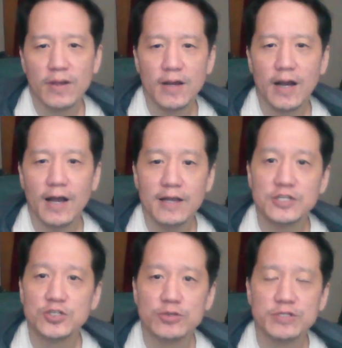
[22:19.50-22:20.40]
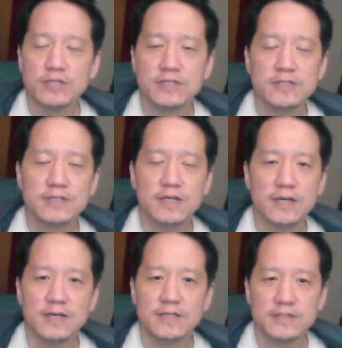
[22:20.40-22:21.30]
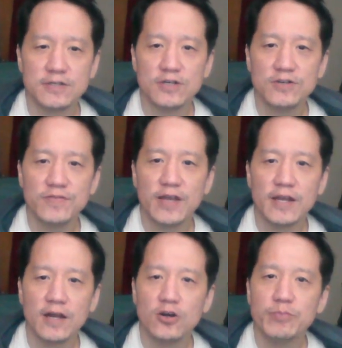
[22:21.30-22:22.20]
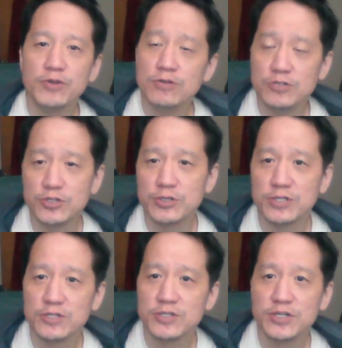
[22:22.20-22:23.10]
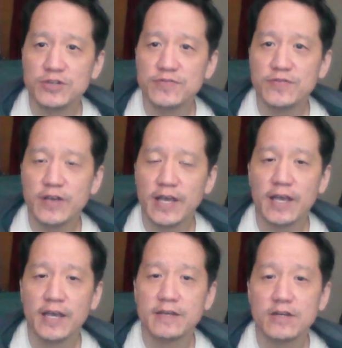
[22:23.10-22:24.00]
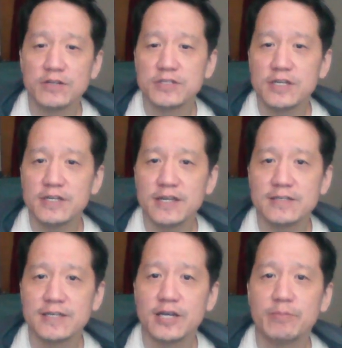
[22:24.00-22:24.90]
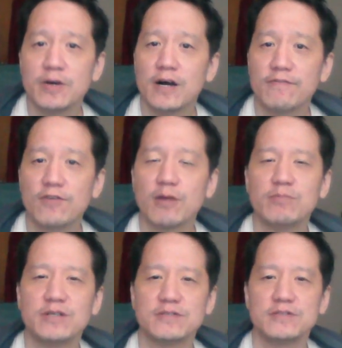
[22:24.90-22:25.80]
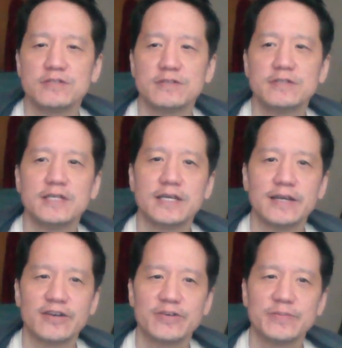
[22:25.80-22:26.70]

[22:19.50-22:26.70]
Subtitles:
enjoyed this solve, and I hope you enjoyed this solve, and I'll see you next time on Frank Puzzles. Take care.